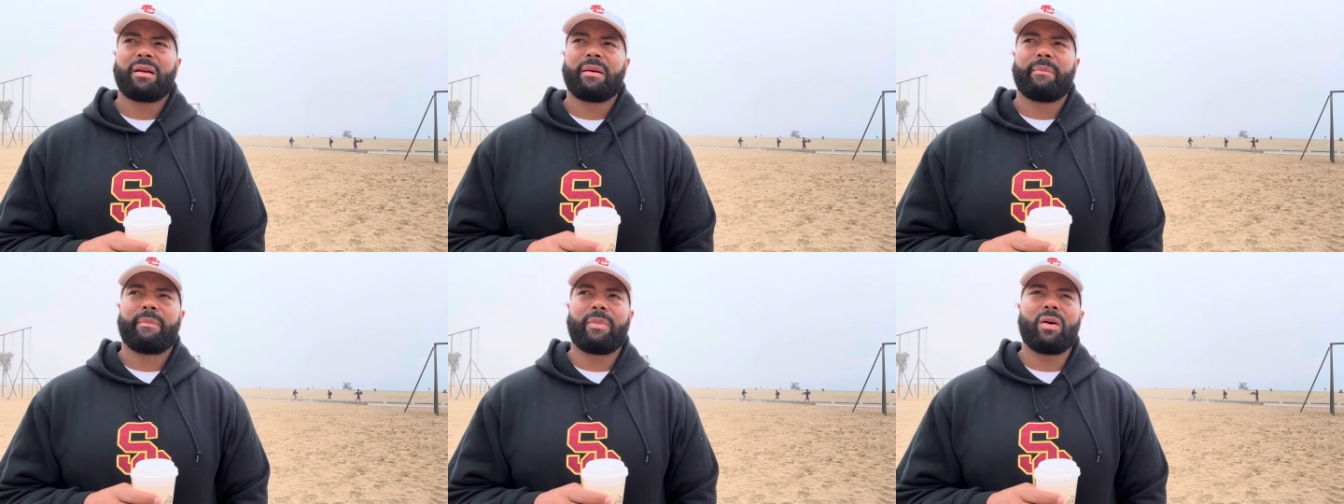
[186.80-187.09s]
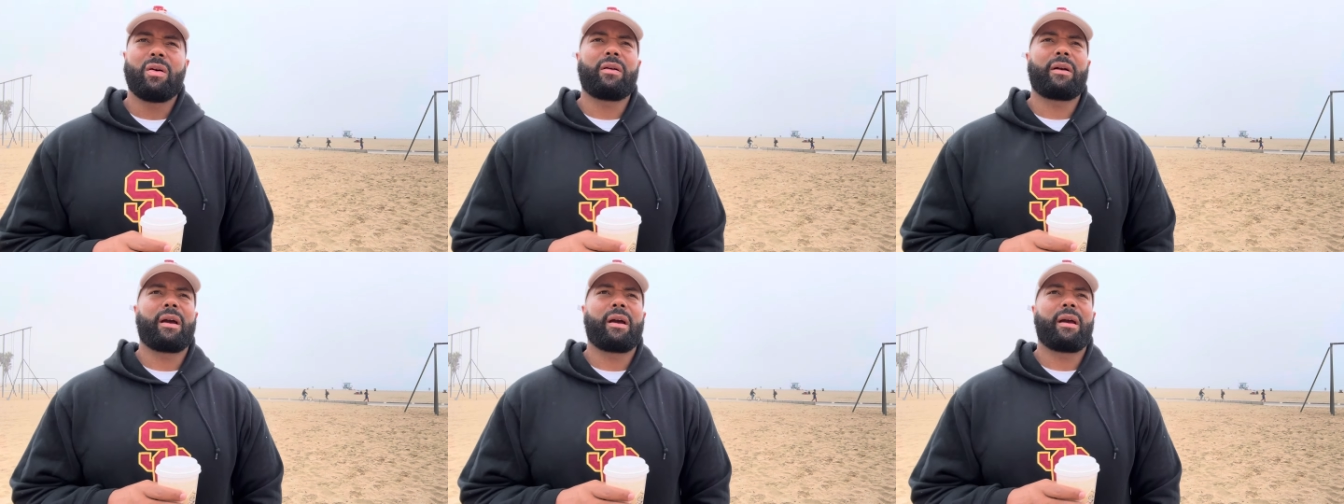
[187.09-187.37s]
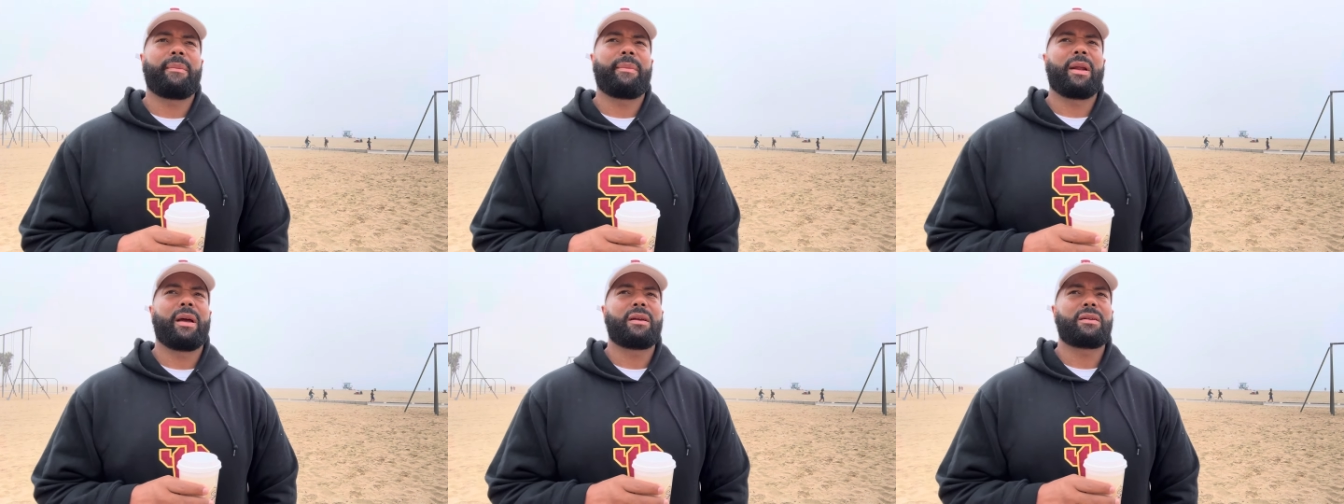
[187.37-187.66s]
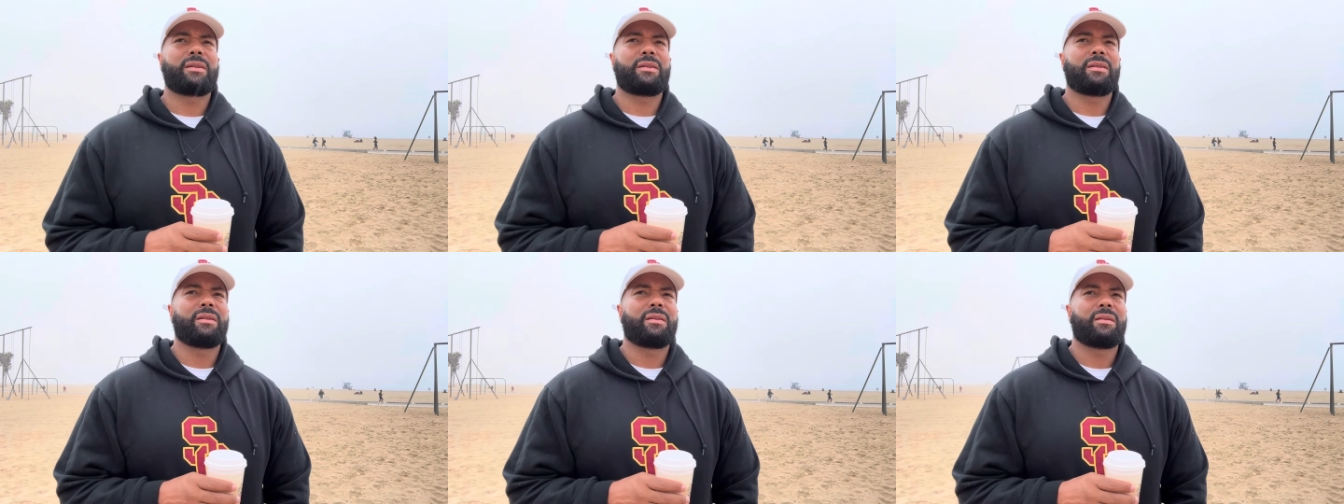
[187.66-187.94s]
bowl game
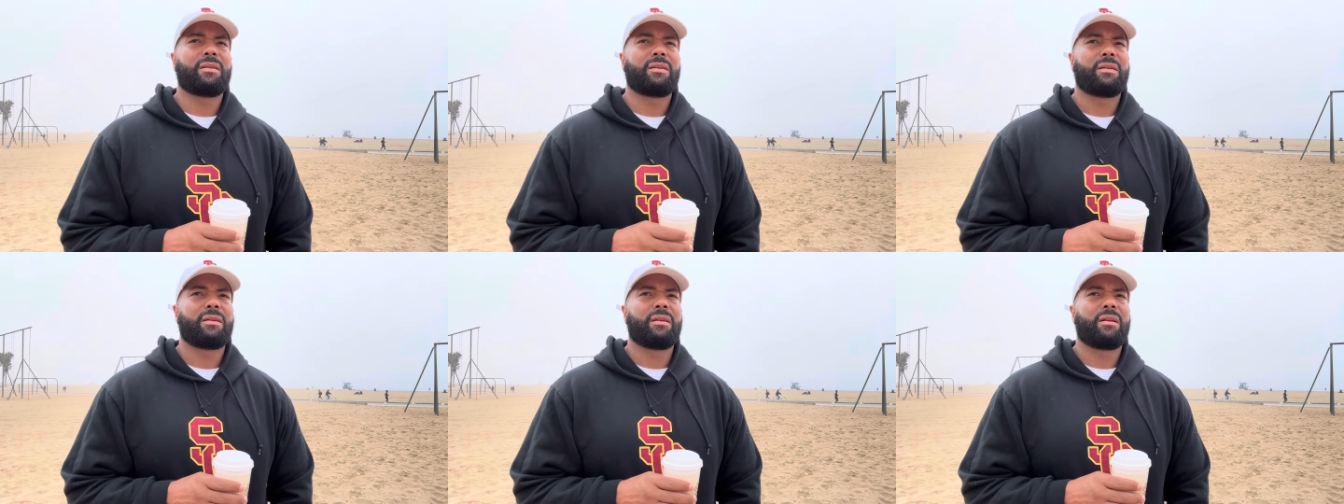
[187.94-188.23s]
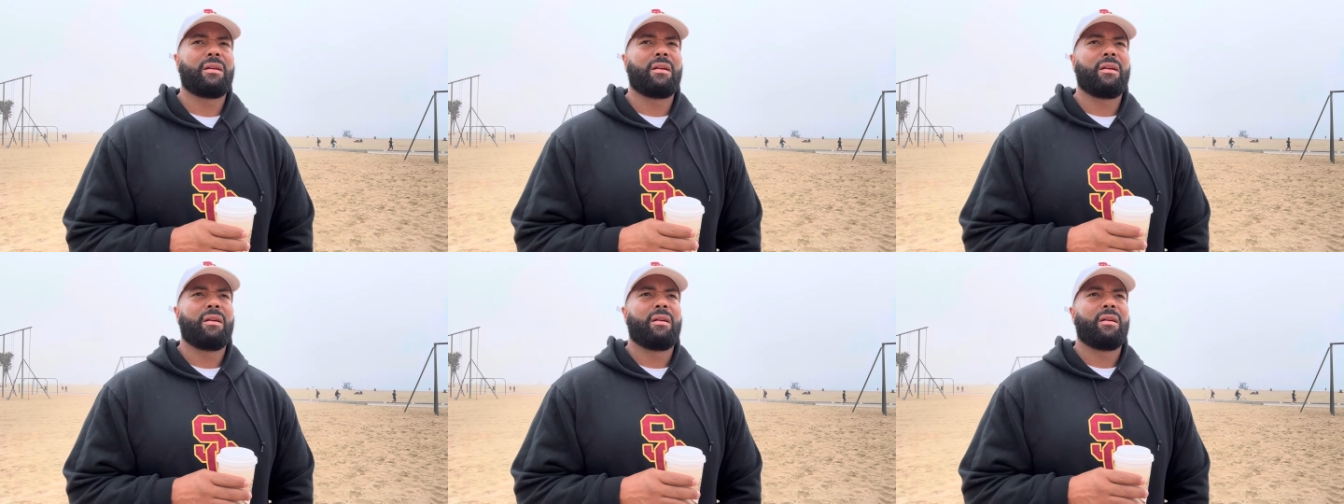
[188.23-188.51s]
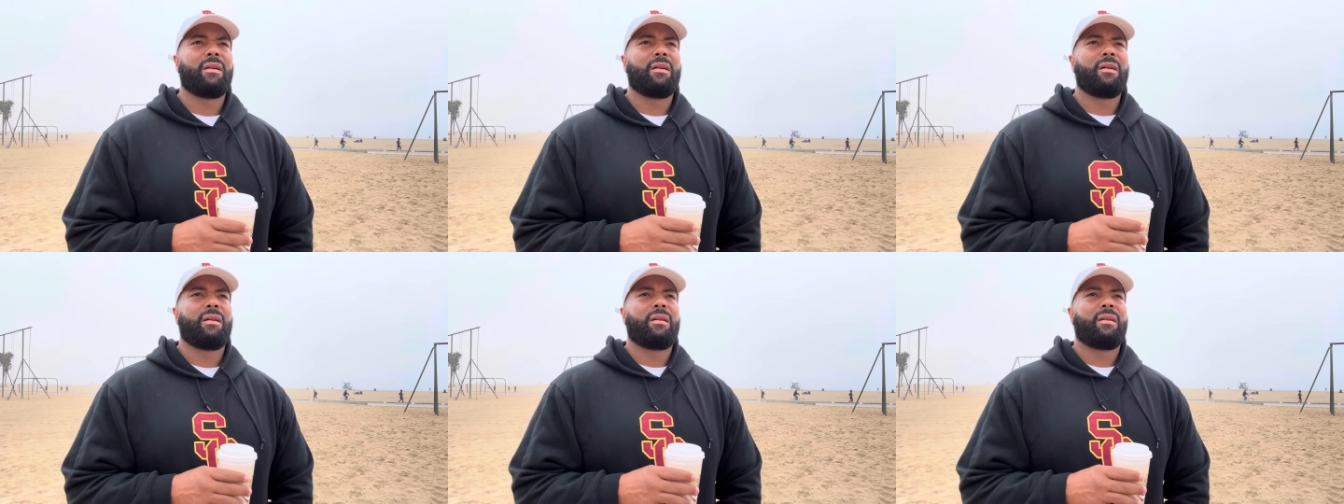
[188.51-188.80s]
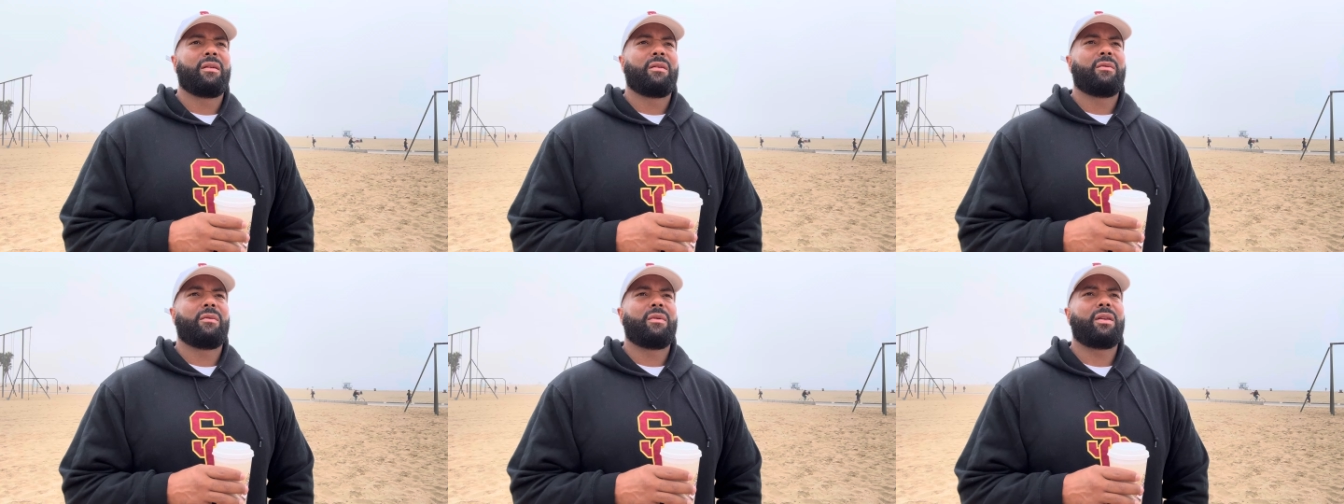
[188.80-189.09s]
last year,
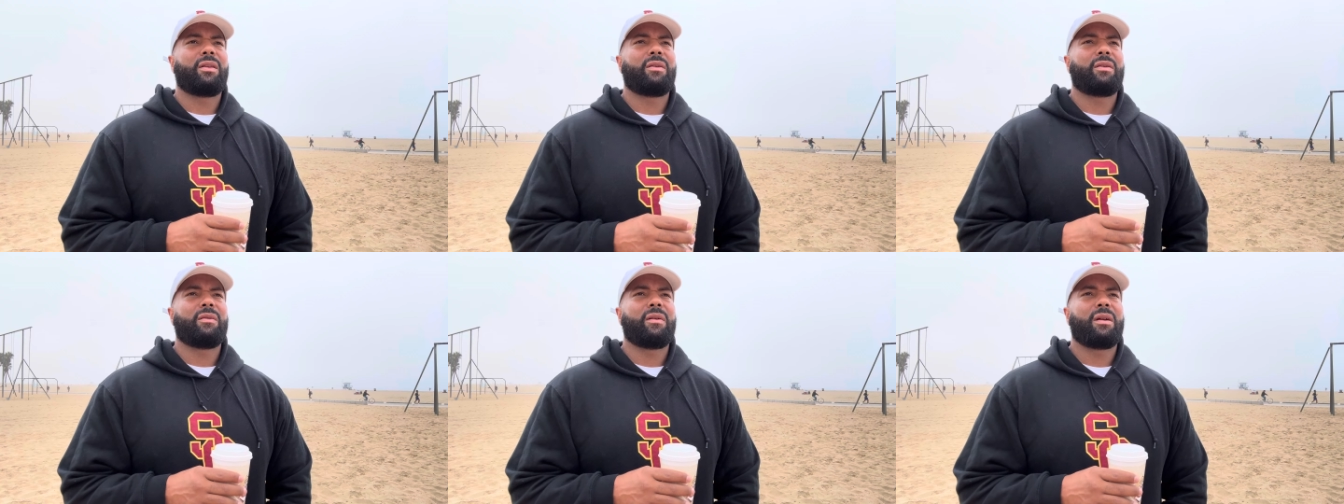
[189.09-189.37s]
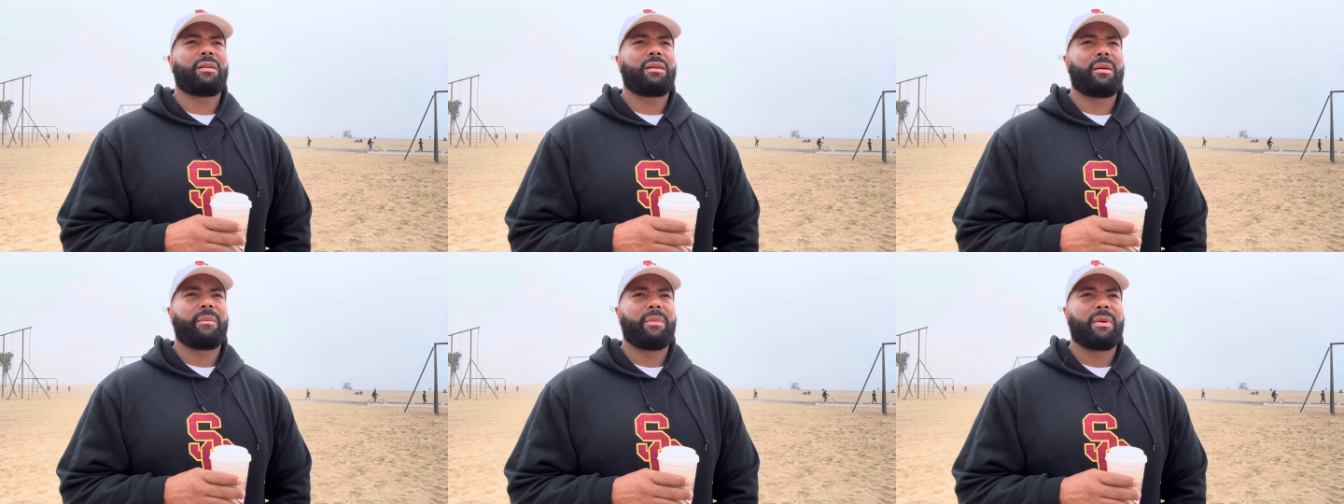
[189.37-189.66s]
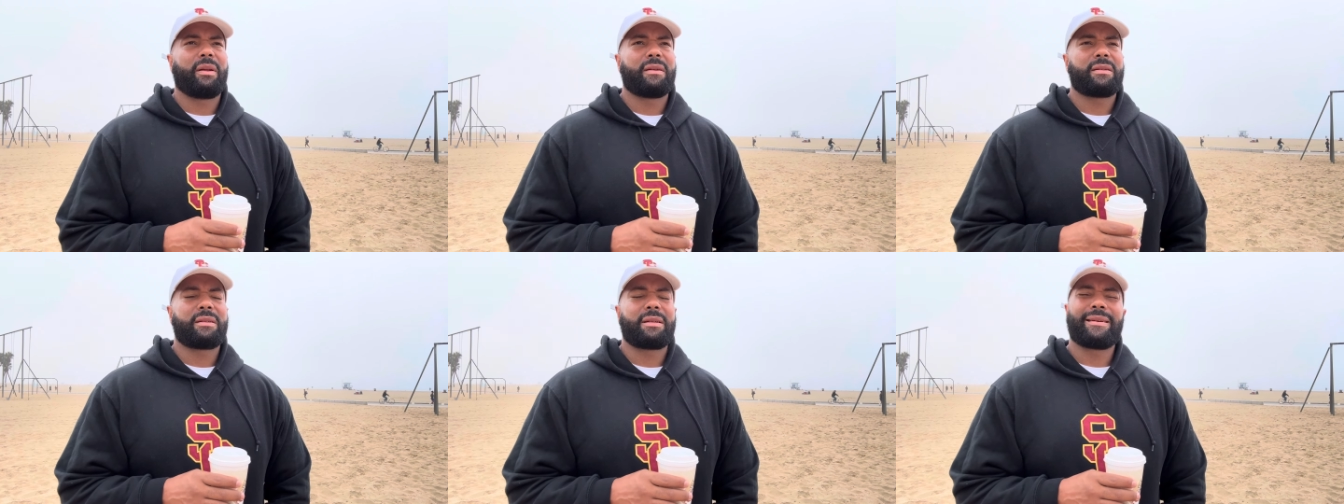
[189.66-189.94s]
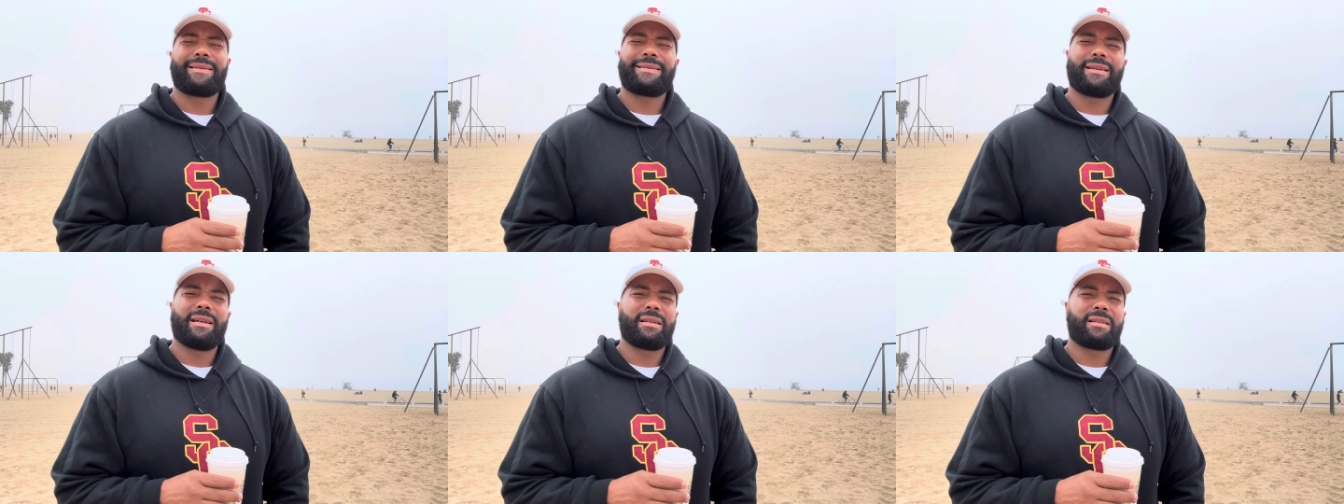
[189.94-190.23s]
we threw, I think, believe
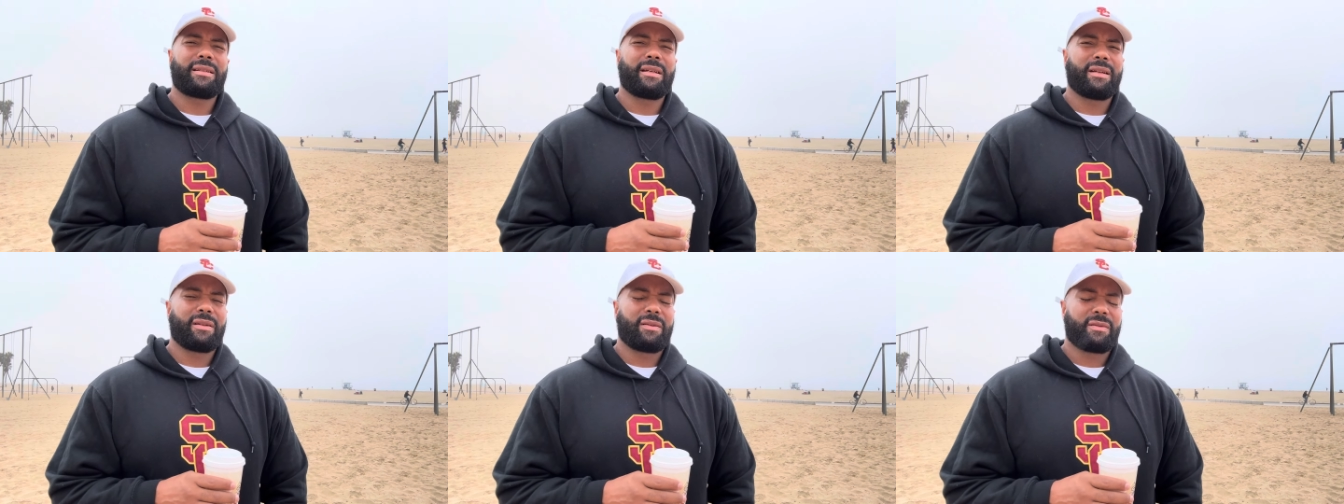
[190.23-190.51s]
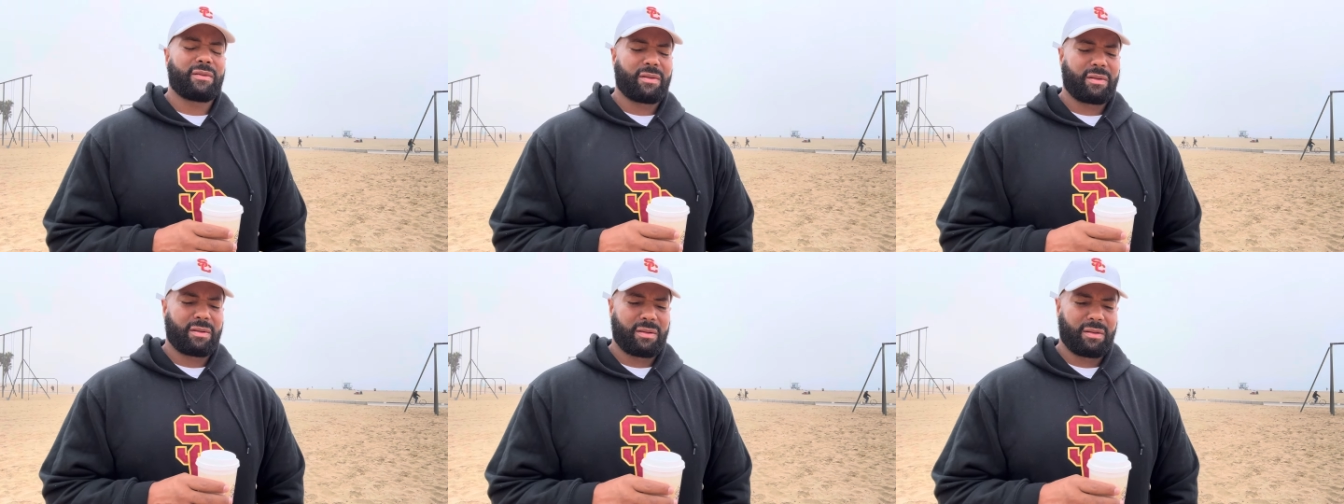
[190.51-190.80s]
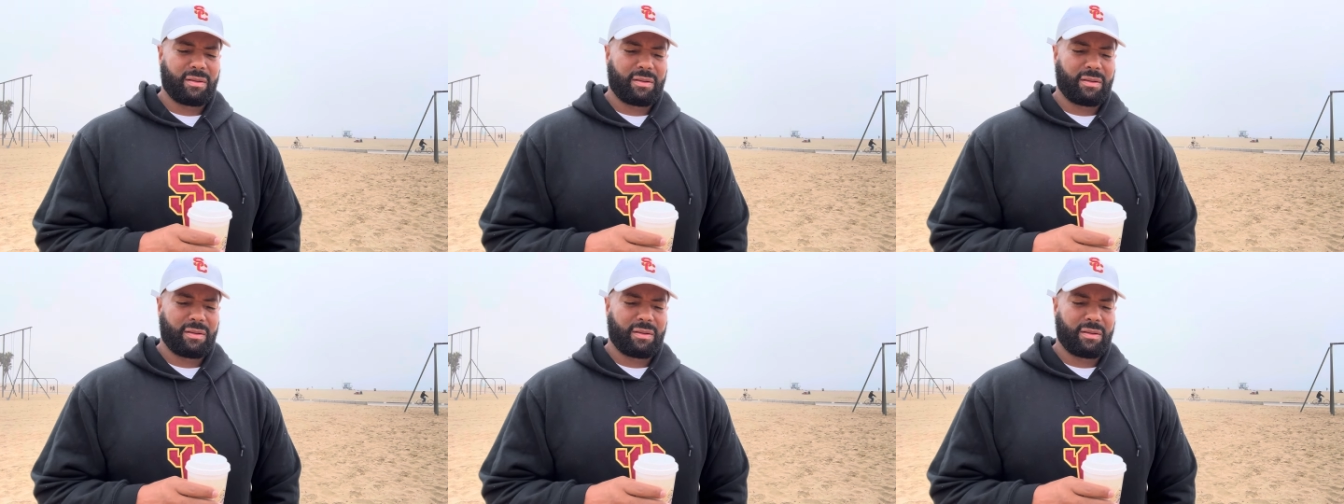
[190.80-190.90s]
six touchdowns.